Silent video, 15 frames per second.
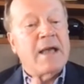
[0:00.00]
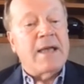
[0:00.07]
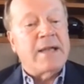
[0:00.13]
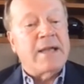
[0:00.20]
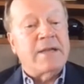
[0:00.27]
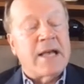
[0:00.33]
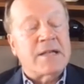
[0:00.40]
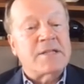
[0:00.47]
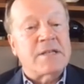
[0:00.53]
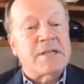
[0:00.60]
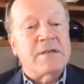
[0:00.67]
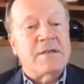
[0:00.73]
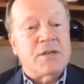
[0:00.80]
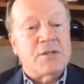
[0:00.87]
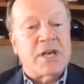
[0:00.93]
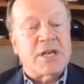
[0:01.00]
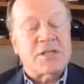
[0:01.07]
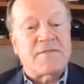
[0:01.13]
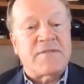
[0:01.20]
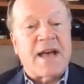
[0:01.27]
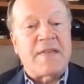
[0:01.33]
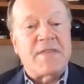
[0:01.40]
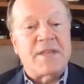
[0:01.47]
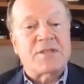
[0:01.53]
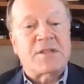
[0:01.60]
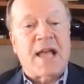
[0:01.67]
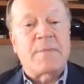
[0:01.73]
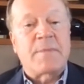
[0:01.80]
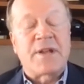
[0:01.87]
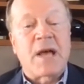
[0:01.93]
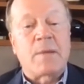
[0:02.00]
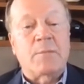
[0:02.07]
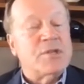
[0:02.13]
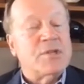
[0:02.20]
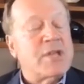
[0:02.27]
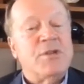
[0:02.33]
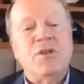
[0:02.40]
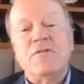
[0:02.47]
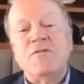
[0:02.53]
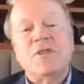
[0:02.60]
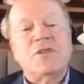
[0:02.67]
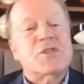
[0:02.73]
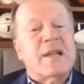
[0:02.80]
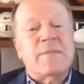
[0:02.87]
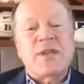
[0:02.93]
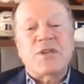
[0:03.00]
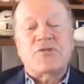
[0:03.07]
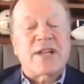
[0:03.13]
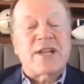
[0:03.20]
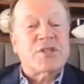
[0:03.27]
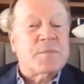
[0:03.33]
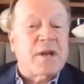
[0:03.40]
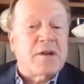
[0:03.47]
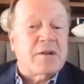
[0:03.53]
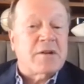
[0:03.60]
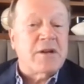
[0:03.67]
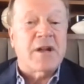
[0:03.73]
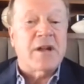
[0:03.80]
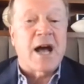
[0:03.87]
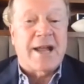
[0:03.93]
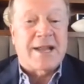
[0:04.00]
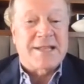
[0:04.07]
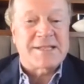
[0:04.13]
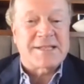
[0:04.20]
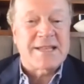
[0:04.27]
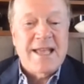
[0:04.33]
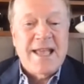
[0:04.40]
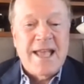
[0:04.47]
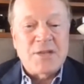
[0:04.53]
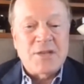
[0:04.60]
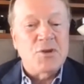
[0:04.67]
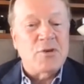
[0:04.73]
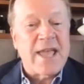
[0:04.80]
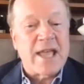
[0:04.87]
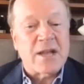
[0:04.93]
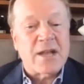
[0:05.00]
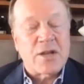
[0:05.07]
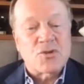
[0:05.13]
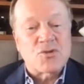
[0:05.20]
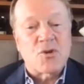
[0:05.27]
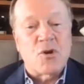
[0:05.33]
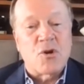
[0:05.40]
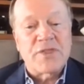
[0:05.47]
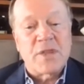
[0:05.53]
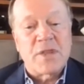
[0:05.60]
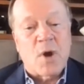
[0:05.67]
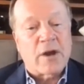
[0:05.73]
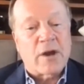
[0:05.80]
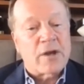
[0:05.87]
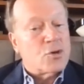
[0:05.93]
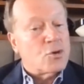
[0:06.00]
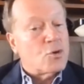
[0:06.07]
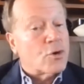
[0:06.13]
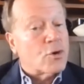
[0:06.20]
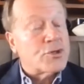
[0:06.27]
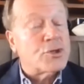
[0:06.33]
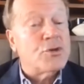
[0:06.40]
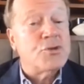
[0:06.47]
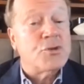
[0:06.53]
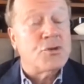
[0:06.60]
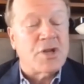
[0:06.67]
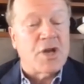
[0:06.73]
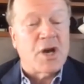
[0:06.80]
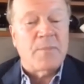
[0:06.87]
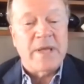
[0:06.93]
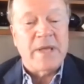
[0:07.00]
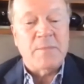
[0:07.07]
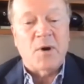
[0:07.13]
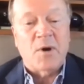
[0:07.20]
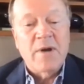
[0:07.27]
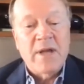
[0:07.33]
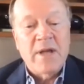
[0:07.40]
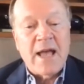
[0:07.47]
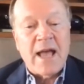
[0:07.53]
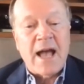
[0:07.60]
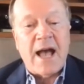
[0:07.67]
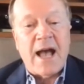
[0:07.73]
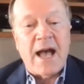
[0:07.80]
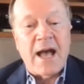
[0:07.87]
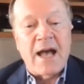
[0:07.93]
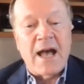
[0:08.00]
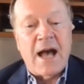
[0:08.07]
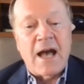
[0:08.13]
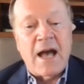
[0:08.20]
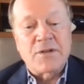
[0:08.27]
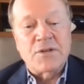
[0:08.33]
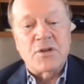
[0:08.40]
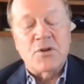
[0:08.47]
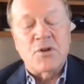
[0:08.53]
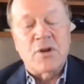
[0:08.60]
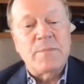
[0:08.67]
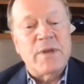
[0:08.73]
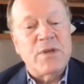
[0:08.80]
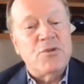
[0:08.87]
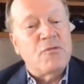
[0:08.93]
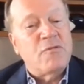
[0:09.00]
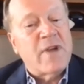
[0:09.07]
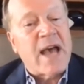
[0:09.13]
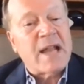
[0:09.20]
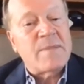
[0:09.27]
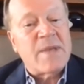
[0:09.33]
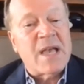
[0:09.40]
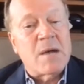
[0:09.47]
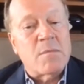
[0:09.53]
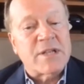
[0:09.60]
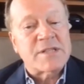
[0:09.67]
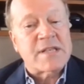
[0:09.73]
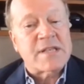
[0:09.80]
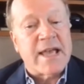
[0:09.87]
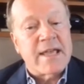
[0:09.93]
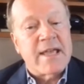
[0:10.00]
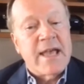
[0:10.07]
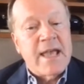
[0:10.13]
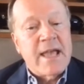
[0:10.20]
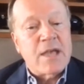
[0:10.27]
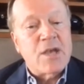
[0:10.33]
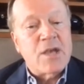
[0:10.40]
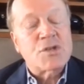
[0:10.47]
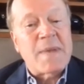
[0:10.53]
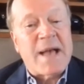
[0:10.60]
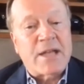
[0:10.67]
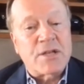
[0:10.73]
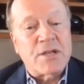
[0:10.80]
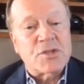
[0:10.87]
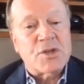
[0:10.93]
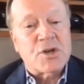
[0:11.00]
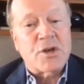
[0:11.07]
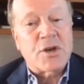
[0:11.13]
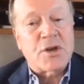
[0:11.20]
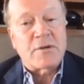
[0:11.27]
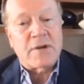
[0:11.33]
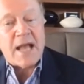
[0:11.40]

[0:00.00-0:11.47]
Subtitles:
it doesn't justify this type of numbers. And you just got to be transparent and honest. You can't control it in the market, nor should you tell people to do it. But you've got to be able to say, here's my concern.